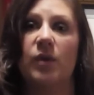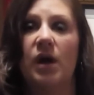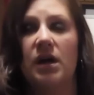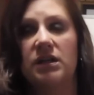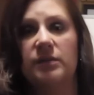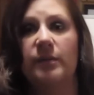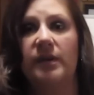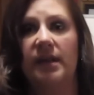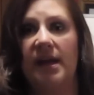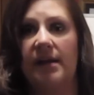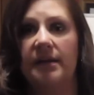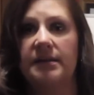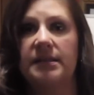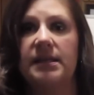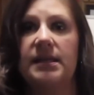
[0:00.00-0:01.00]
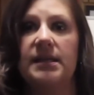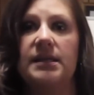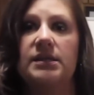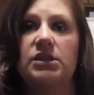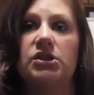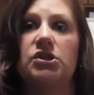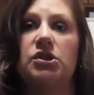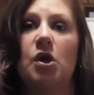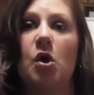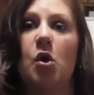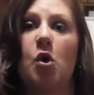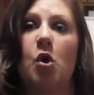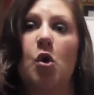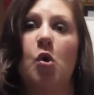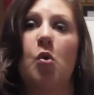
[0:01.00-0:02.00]
osmolality is
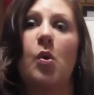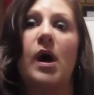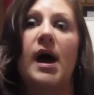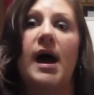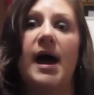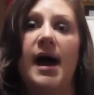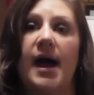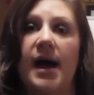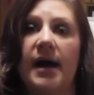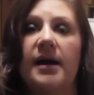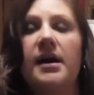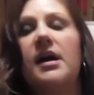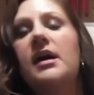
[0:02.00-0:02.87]
so high.